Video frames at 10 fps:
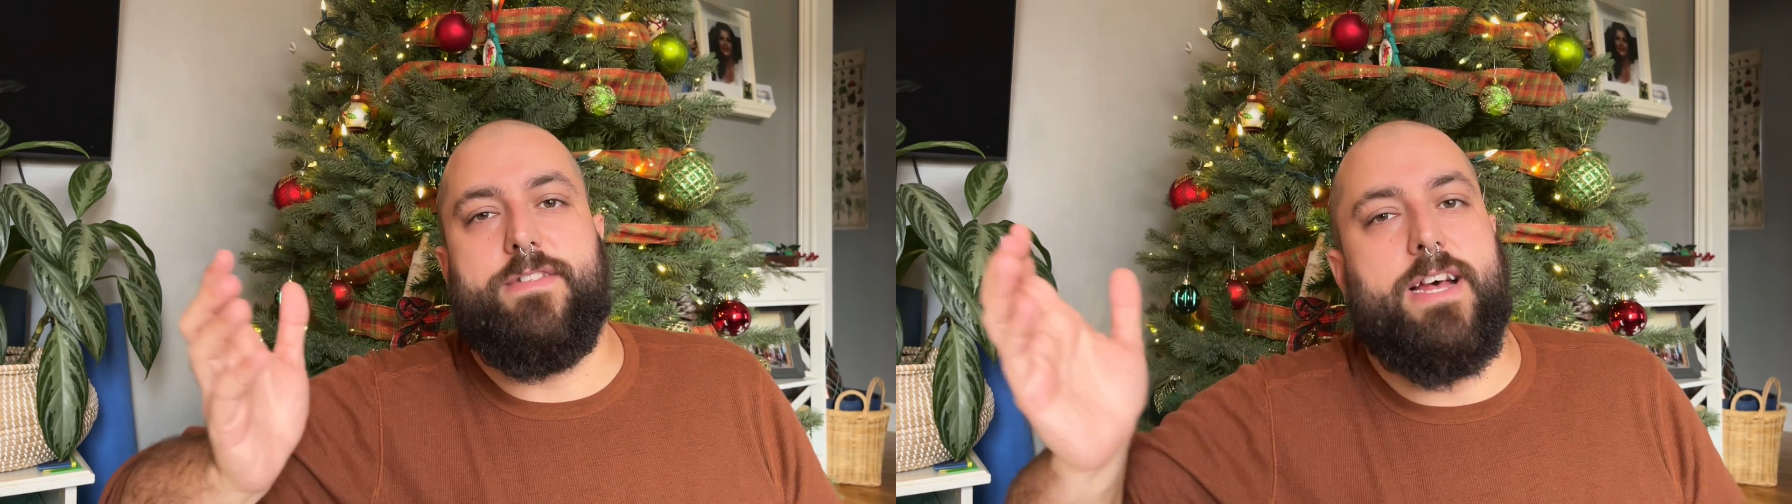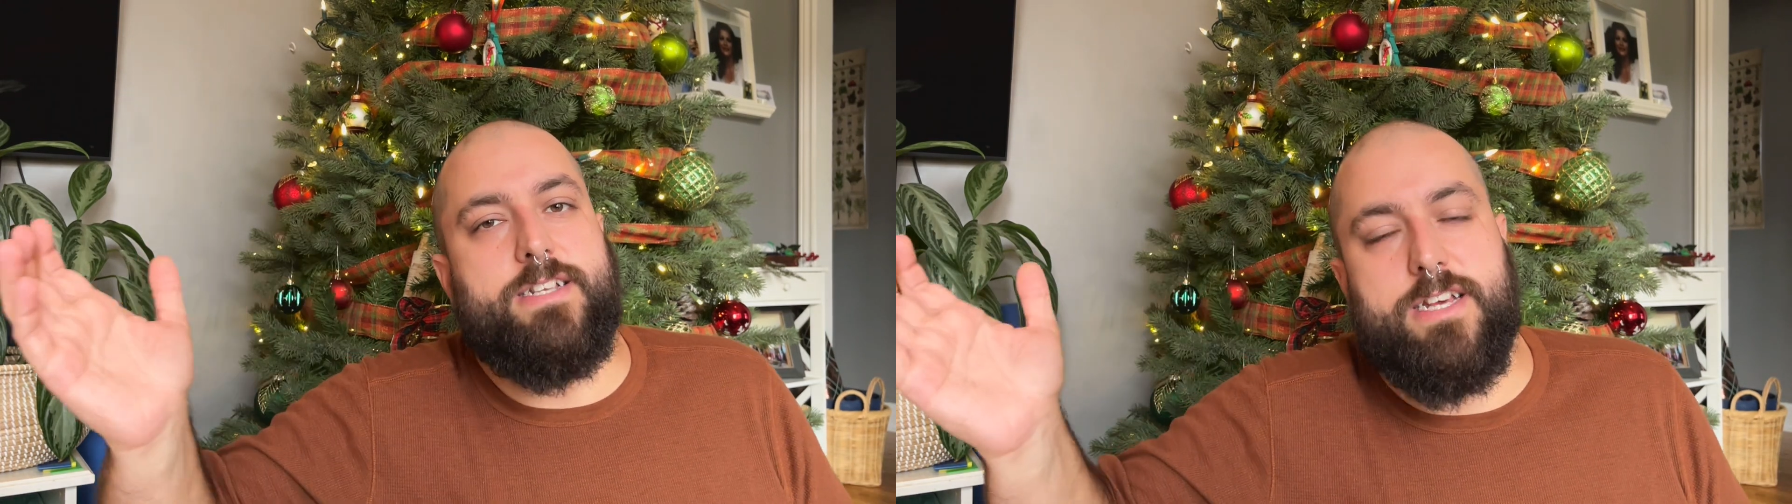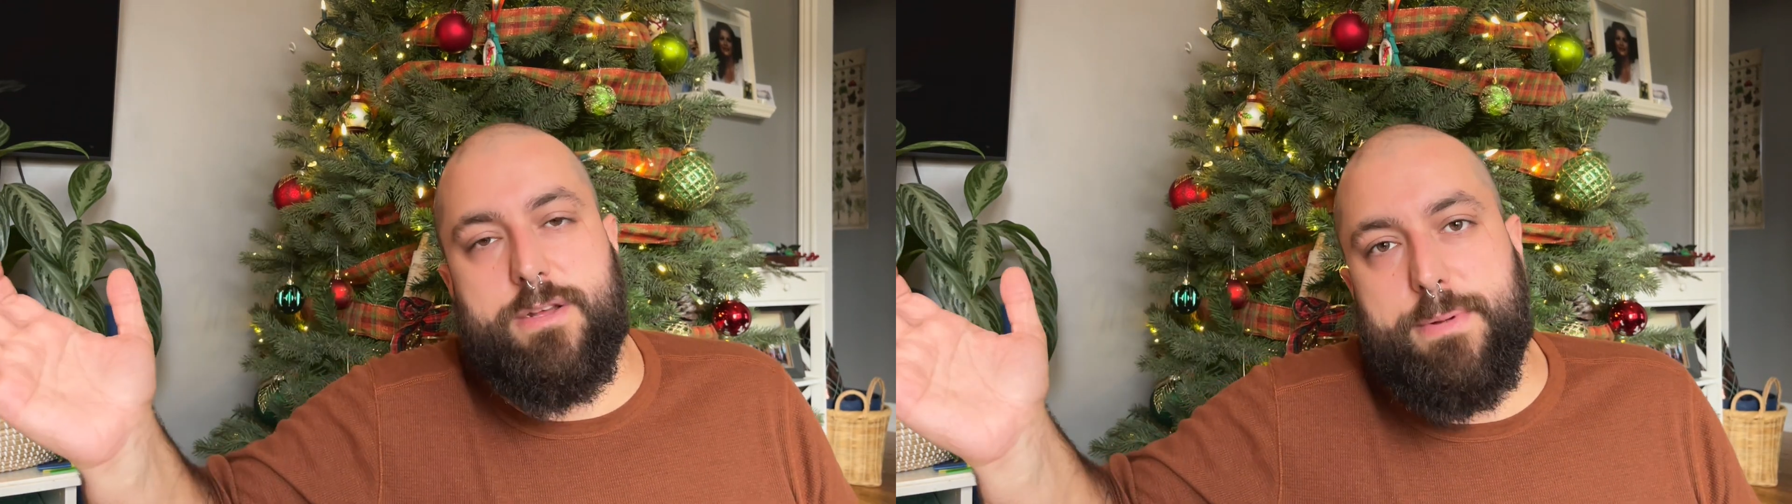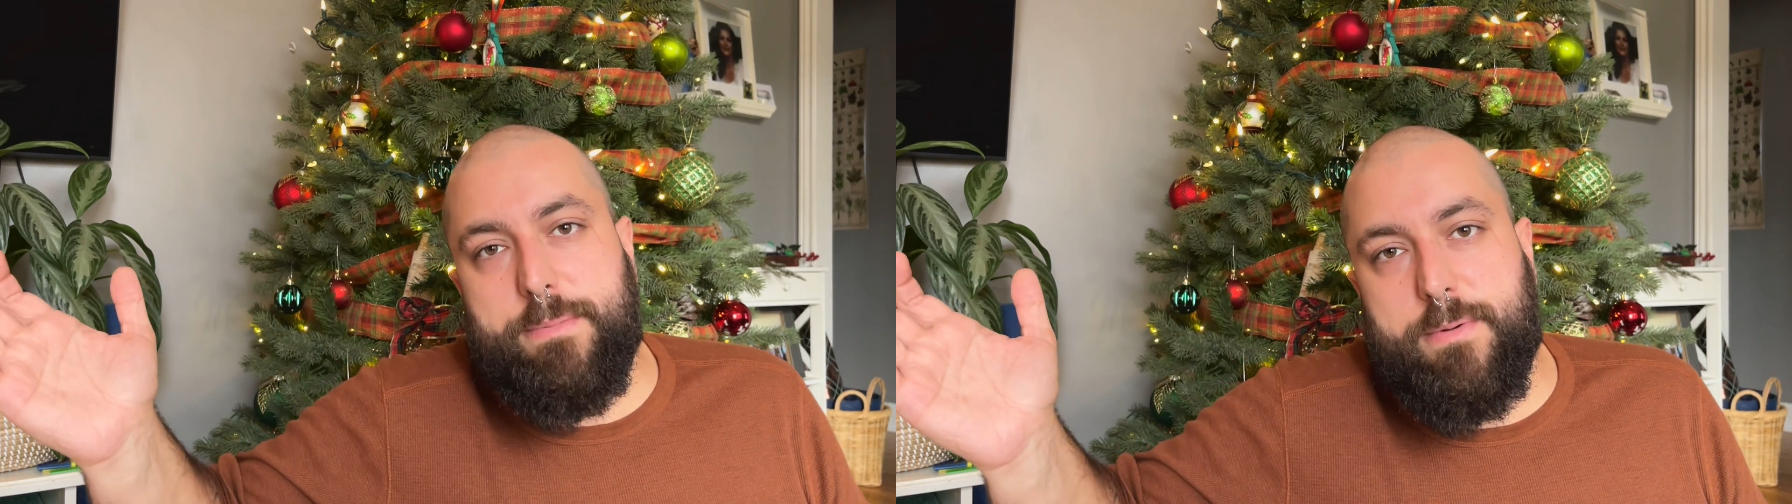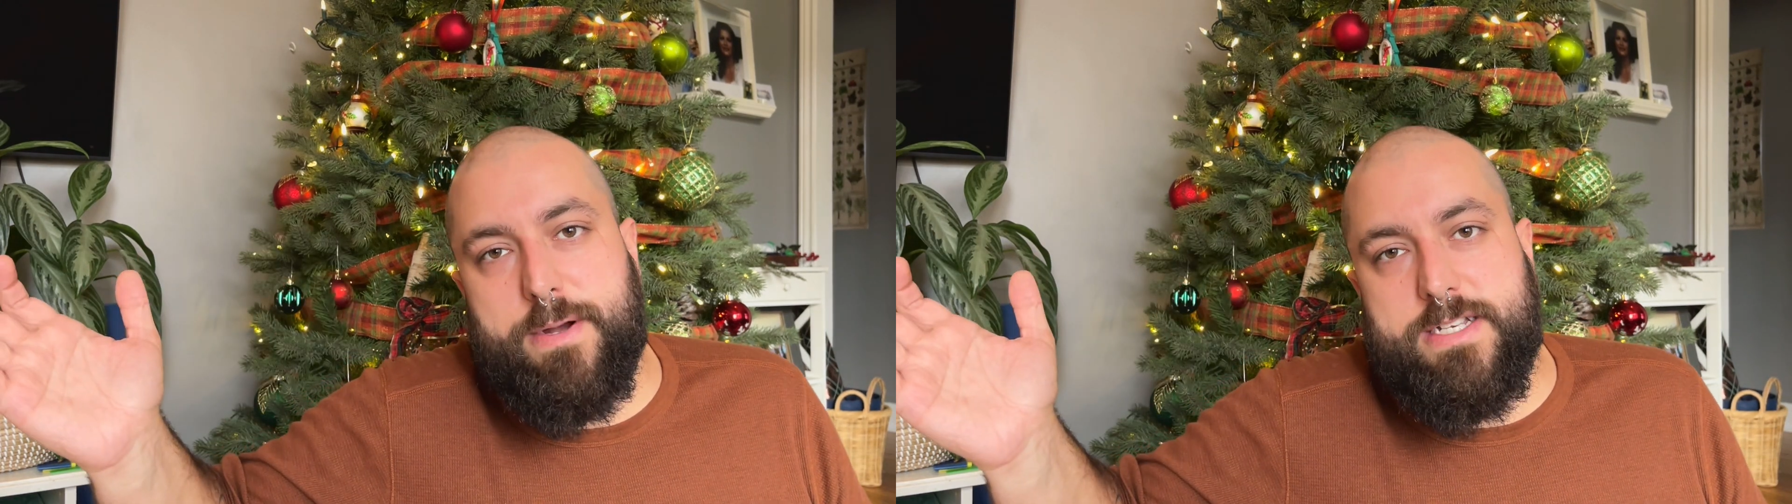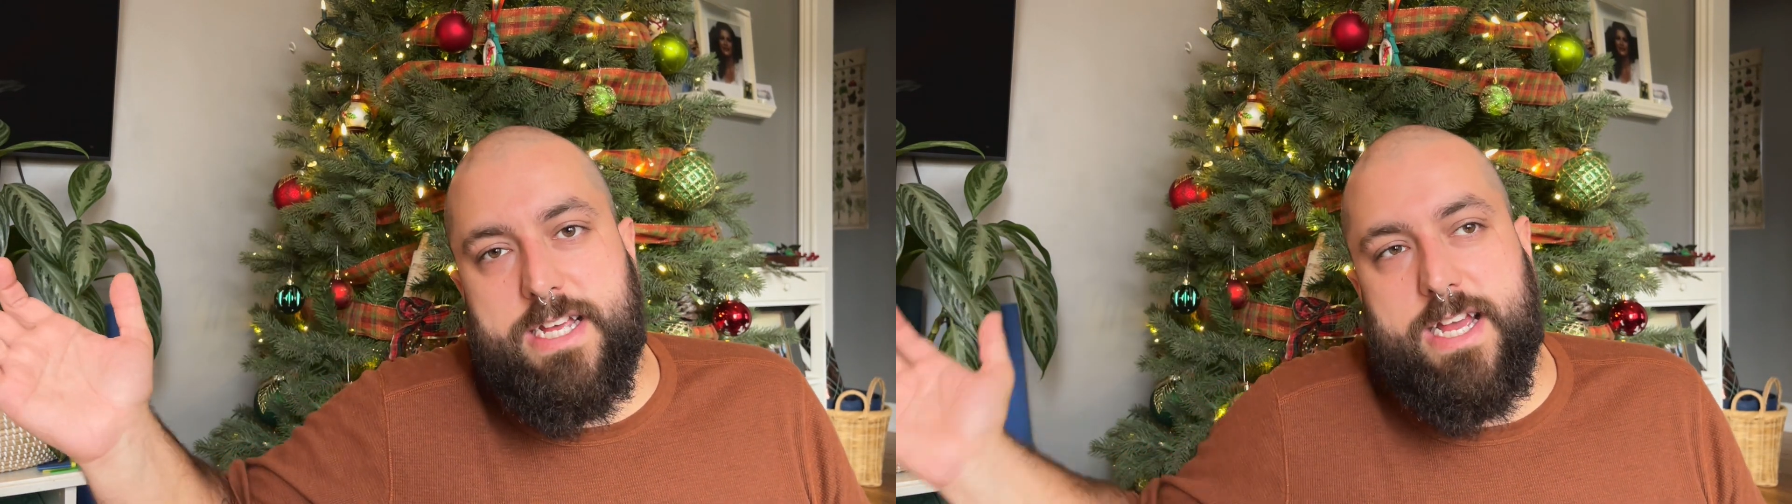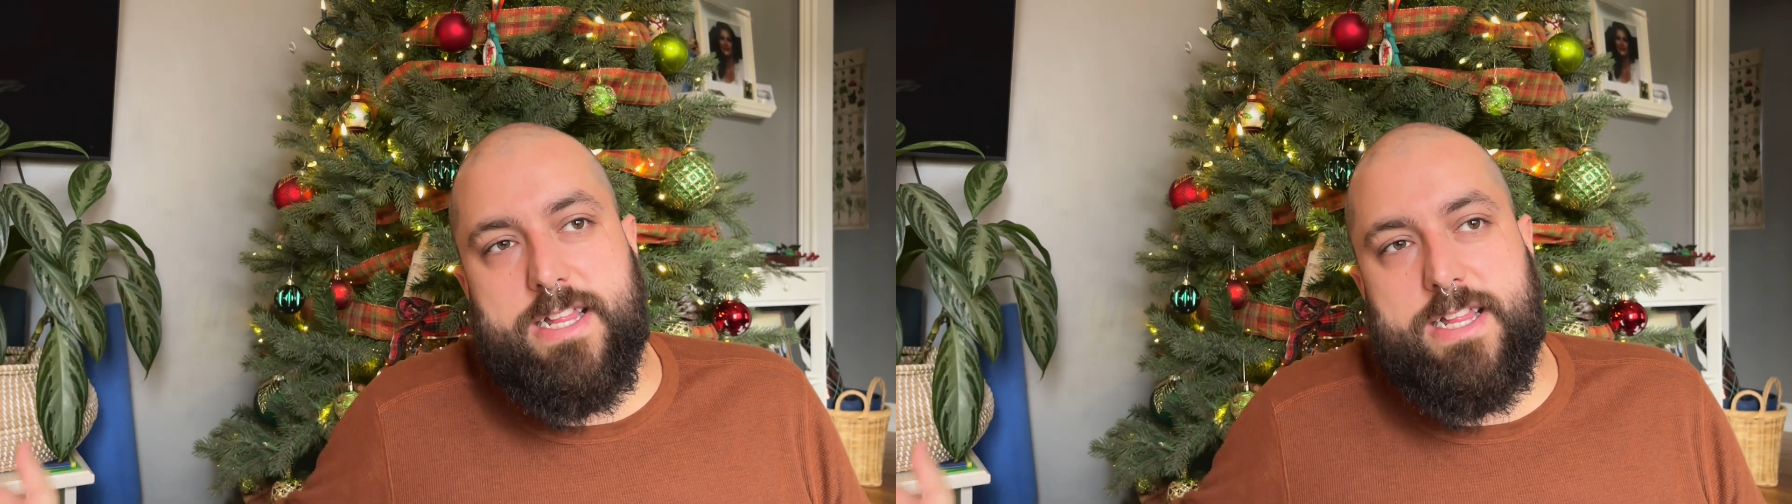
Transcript: that to other people one day.